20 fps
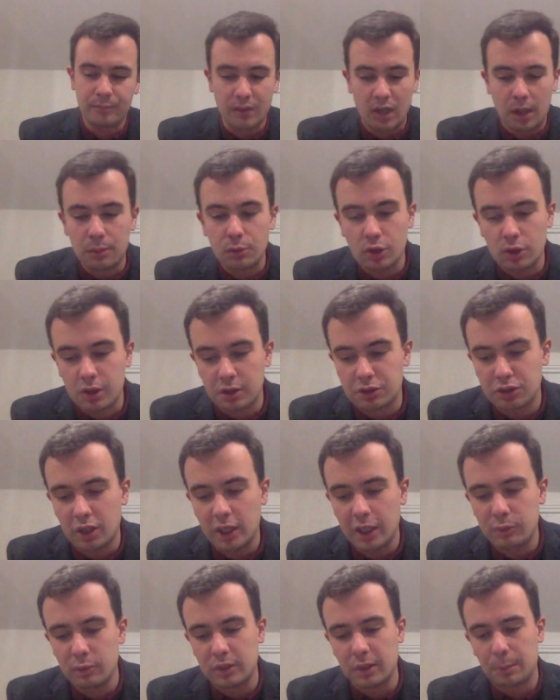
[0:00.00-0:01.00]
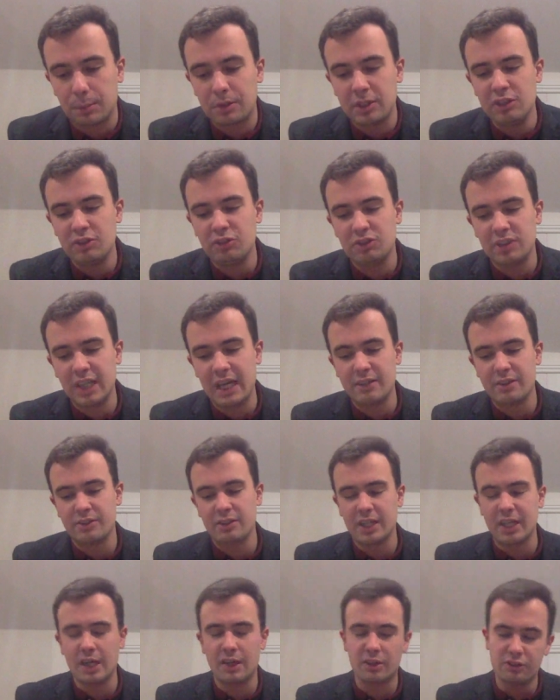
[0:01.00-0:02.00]
I'm going to side with Appreciate It
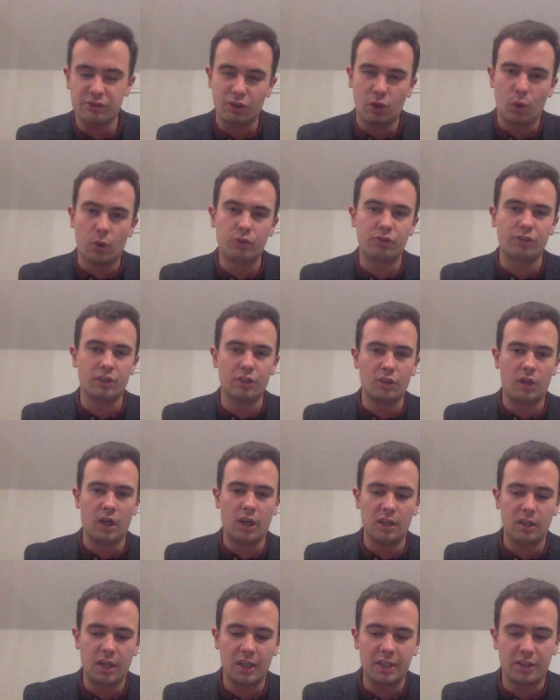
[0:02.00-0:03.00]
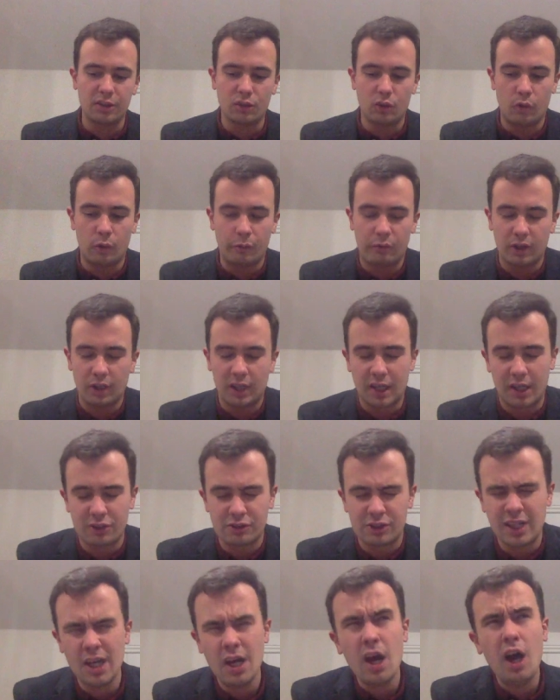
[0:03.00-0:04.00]
here. He's a horse I, I, like an awful lot.
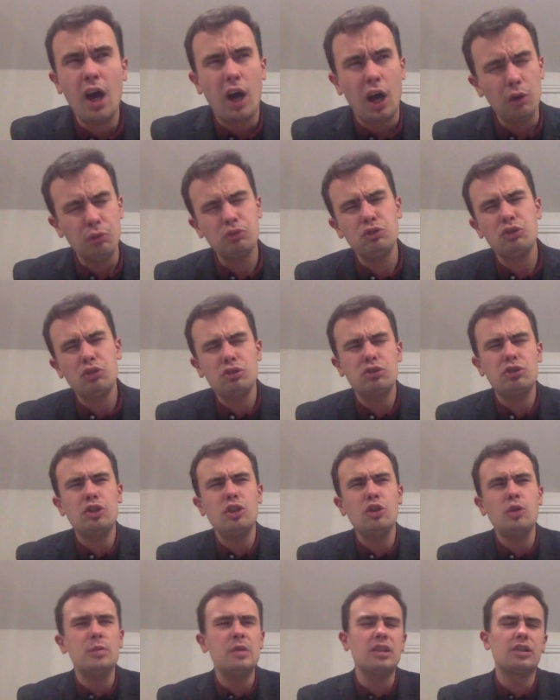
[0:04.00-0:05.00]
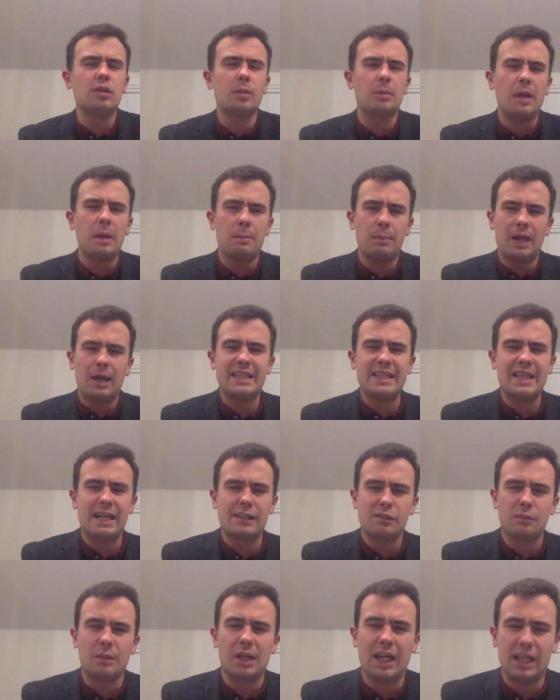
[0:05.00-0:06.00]
I was just dubious about
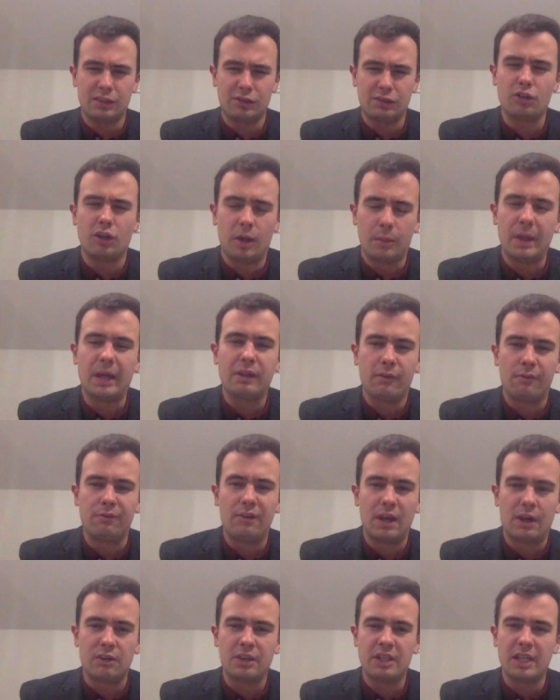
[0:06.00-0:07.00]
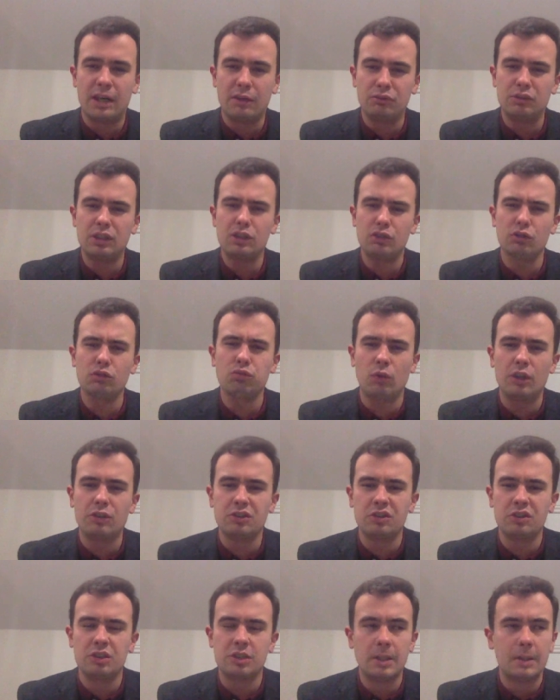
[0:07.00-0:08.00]
Ballyadam last time out at Fairyhouse. It just
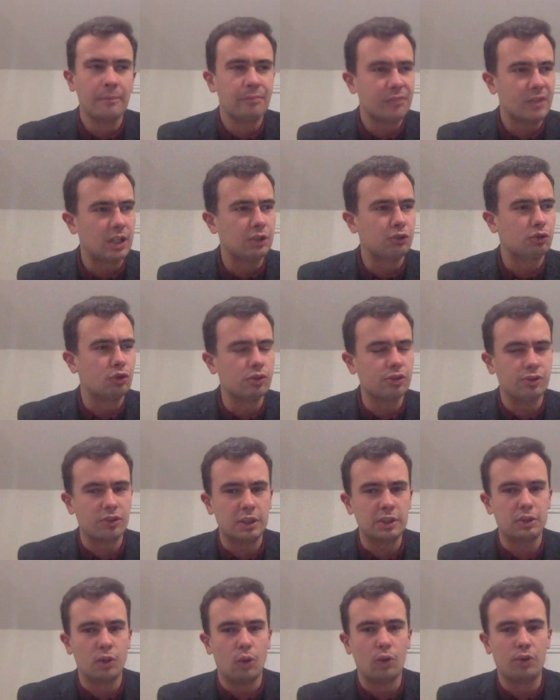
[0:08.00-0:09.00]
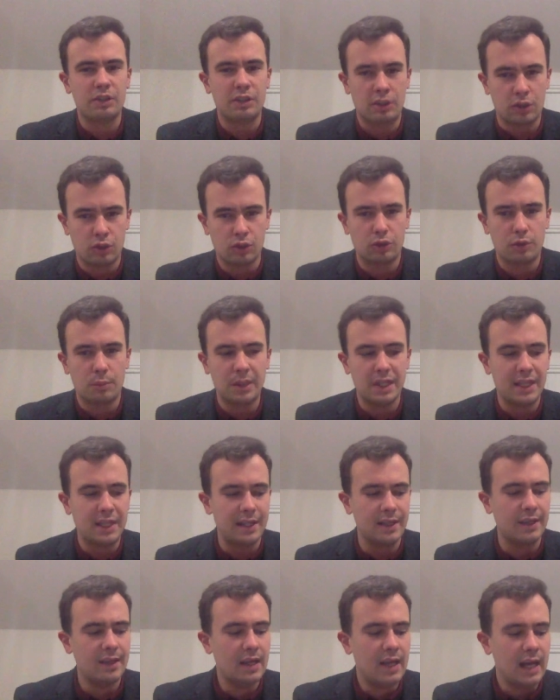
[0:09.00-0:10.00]
wasn't as good as I thought it could have been.